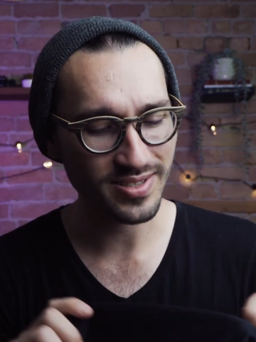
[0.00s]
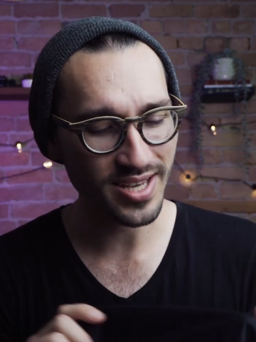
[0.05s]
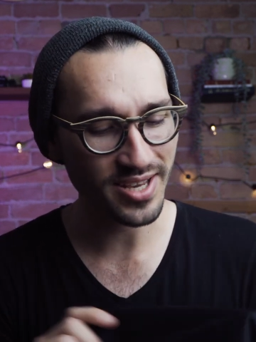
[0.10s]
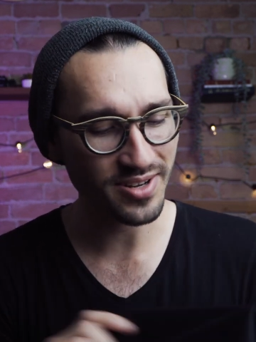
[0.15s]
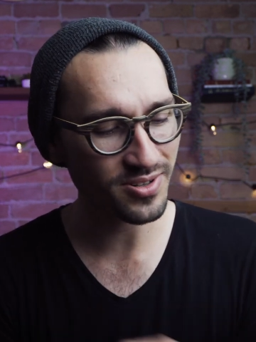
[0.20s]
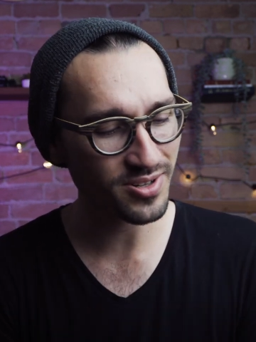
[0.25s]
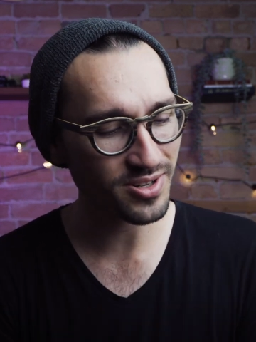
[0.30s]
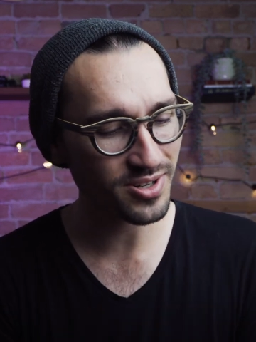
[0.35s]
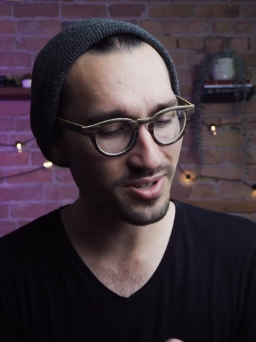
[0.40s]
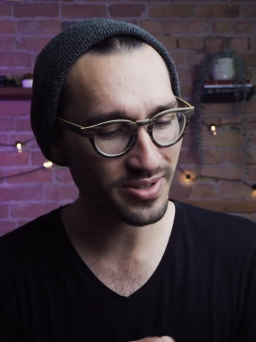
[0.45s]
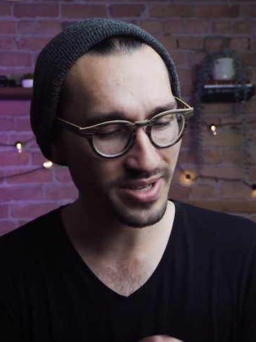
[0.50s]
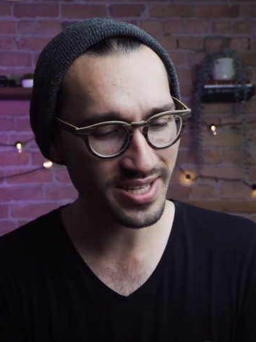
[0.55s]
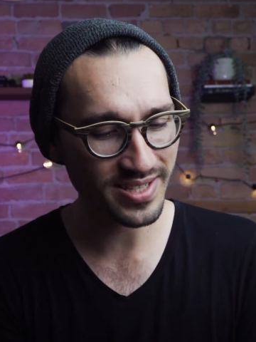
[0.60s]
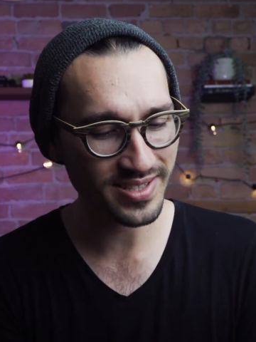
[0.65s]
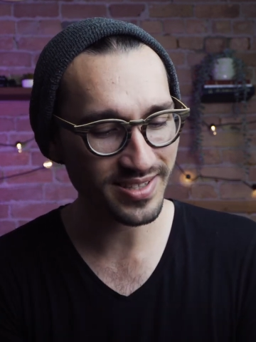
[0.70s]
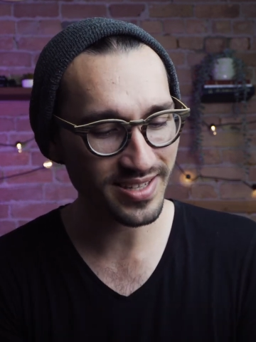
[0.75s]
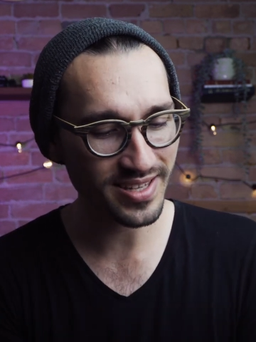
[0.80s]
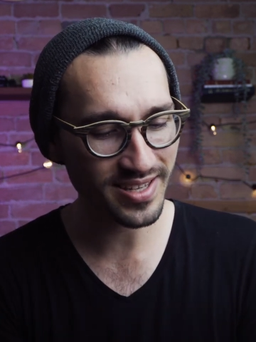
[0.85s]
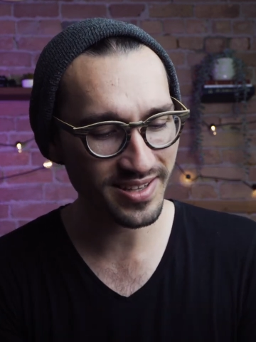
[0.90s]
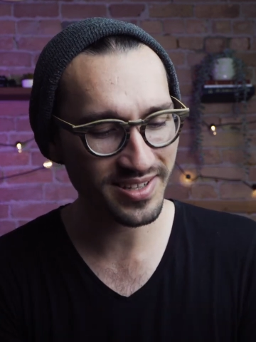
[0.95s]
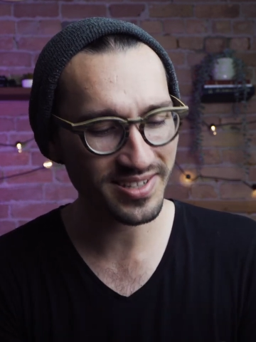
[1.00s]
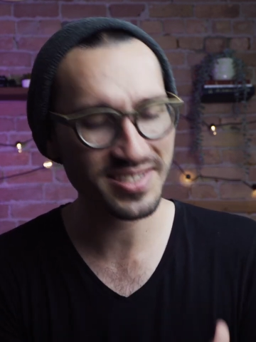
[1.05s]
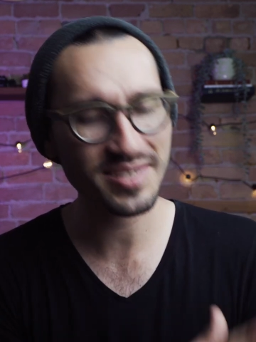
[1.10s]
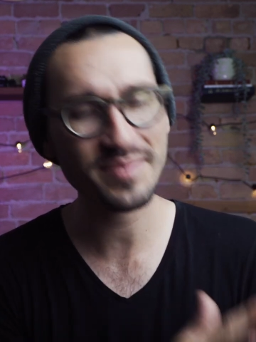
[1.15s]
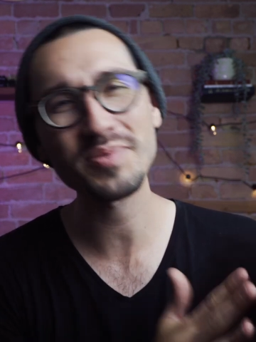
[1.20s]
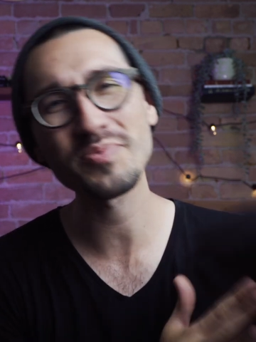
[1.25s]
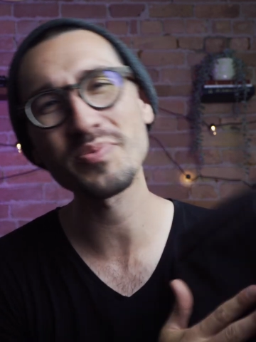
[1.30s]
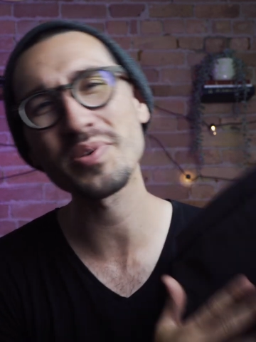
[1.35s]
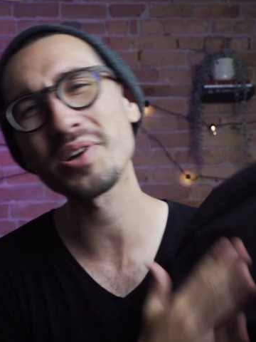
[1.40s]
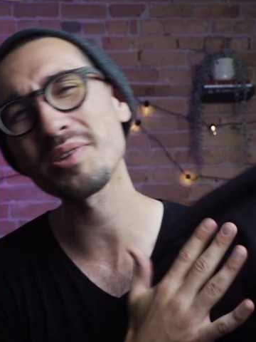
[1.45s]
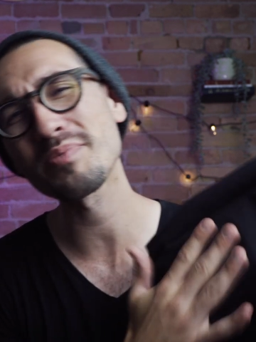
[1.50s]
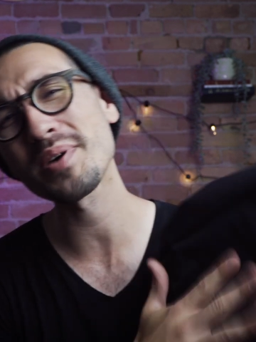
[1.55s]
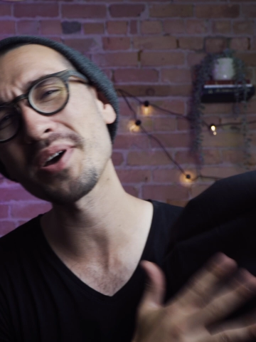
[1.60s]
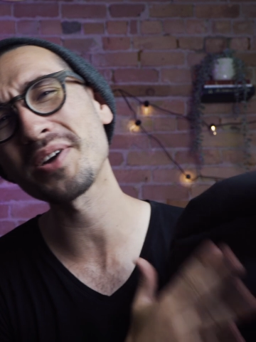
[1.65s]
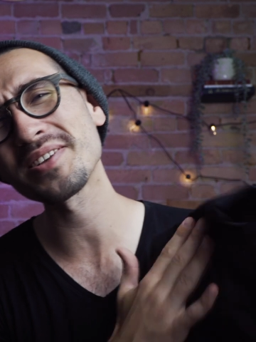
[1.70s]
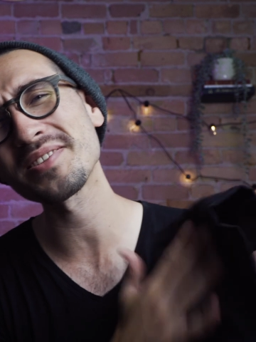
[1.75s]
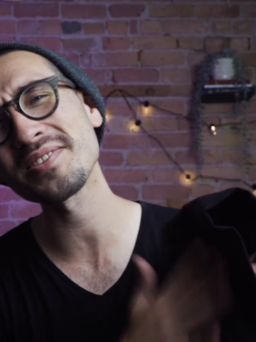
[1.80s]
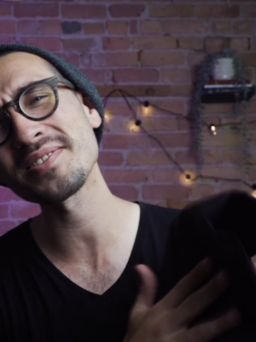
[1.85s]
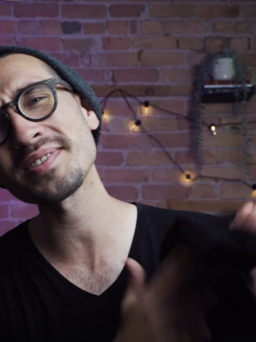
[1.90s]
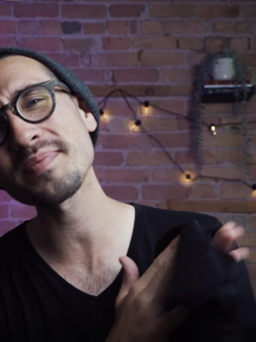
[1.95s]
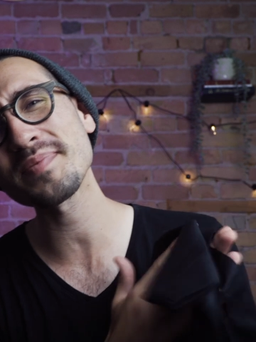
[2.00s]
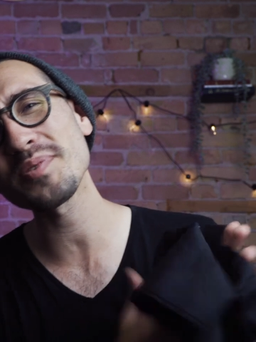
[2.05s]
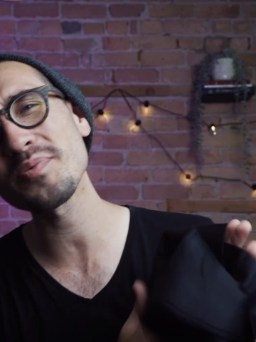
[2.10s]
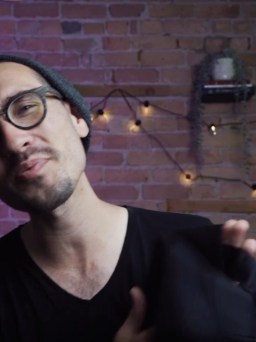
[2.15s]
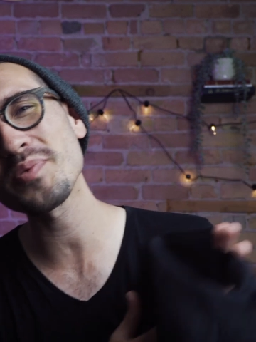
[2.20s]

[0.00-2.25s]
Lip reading: I don't know, there's something weird about it. There's something